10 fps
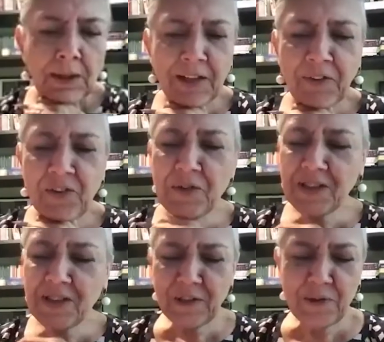it's interesting
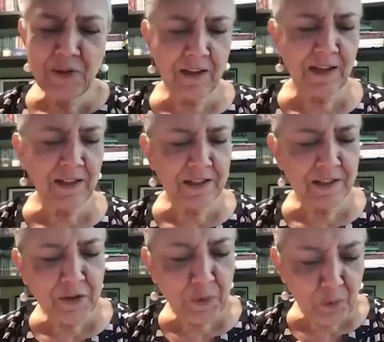that you say that, Linda,
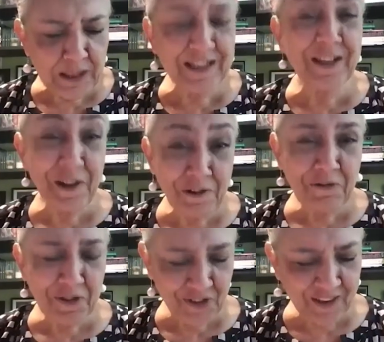because we in our
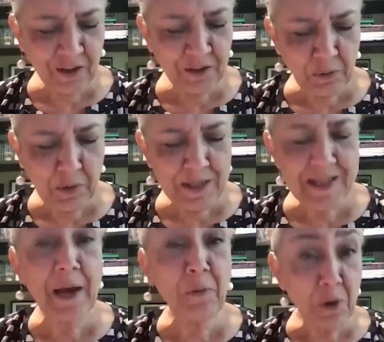office at the Older Women's
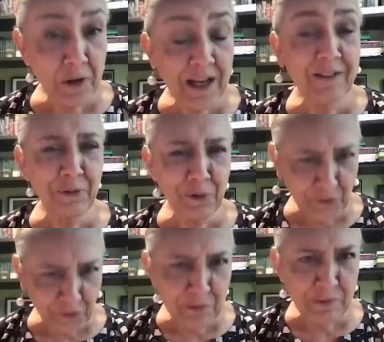Network have
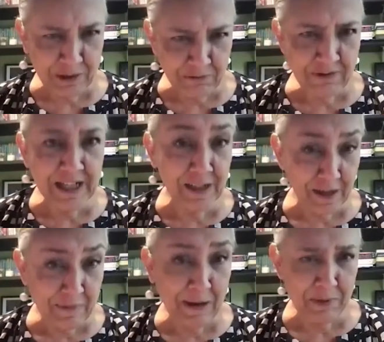also been ringing
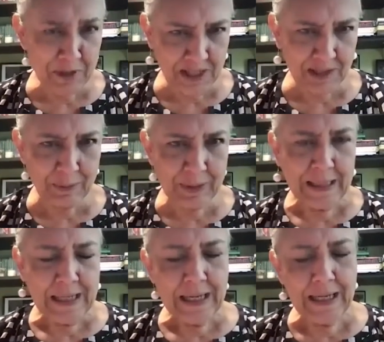our membership
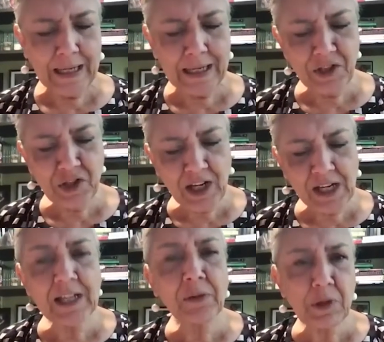and
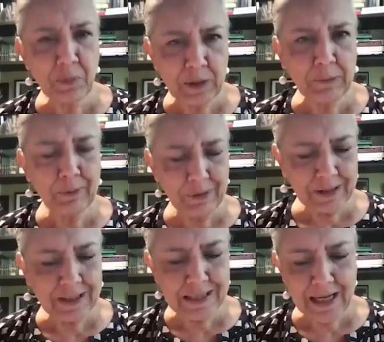checking in with people
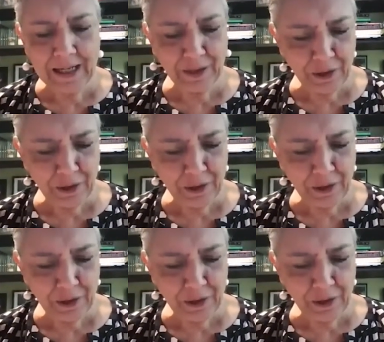and saying, you